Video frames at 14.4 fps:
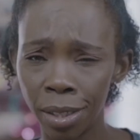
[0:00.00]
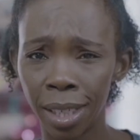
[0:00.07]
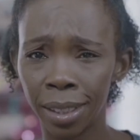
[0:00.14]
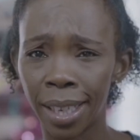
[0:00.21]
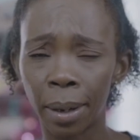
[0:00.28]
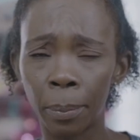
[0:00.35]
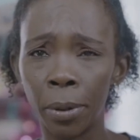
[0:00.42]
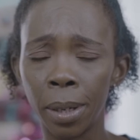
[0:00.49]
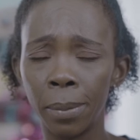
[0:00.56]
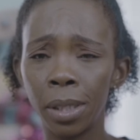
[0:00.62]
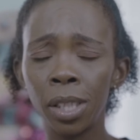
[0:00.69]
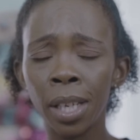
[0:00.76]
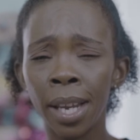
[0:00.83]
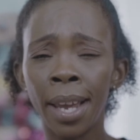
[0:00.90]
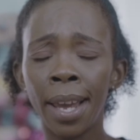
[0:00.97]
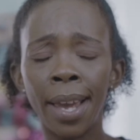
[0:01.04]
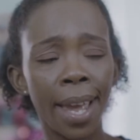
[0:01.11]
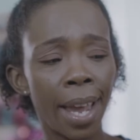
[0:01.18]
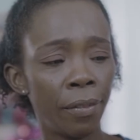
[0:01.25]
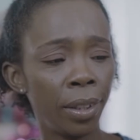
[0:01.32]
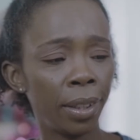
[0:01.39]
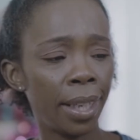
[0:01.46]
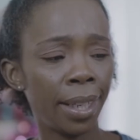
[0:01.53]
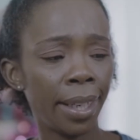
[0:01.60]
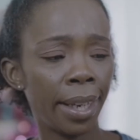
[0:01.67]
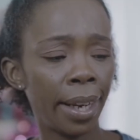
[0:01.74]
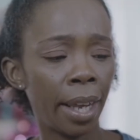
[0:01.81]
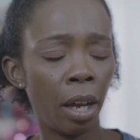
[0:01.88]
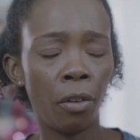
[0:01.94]
I think pretty much everything
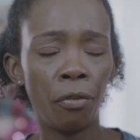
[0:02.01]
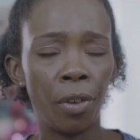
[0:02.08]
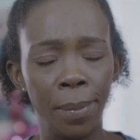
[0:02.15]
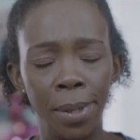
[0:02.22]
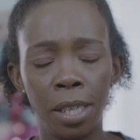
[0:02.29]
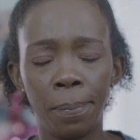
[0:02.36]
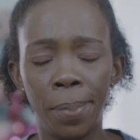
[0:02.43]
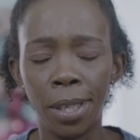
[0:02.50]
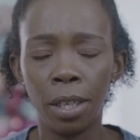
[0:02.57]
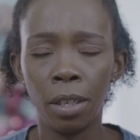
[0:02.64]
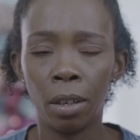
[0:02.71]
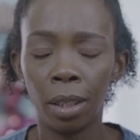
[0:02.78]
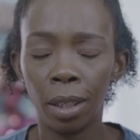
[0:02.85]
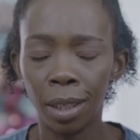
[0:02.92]
at e.l.f., I mean depending on,